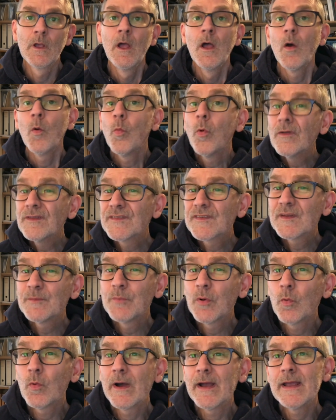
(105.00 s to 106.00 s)
One
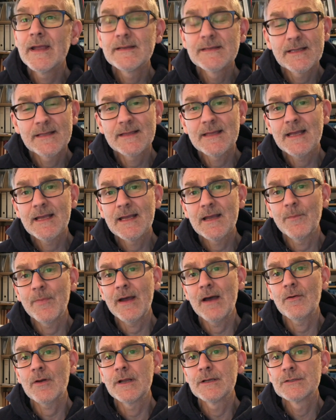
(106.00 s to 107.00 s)
simple way to think
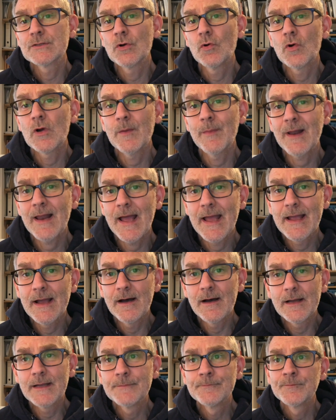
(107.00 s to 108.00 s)
about and talk about
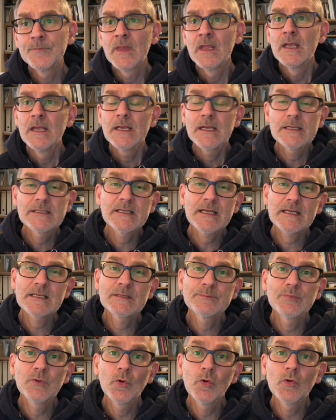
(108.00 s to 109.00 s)
AI is to
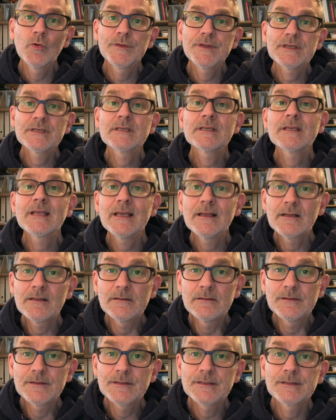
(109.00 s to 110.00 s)
explore the
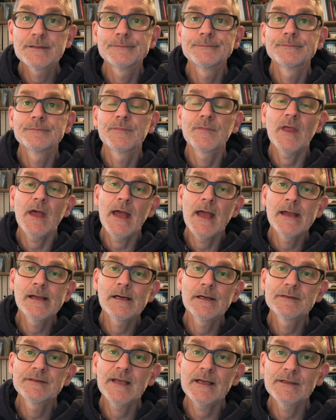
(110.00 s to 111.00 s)
skills that
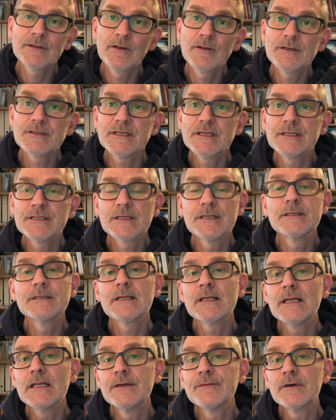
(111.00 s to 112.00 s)
AI technologies can
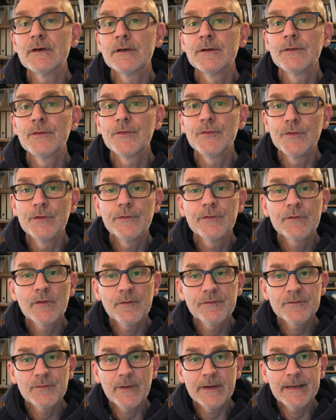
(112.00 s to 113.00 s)
deliver through
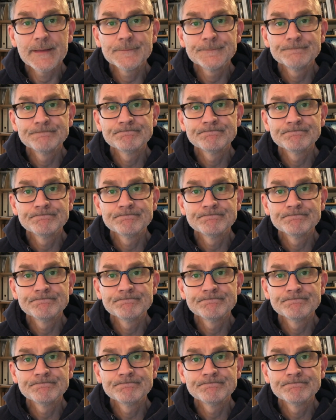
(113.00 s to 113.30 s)
software.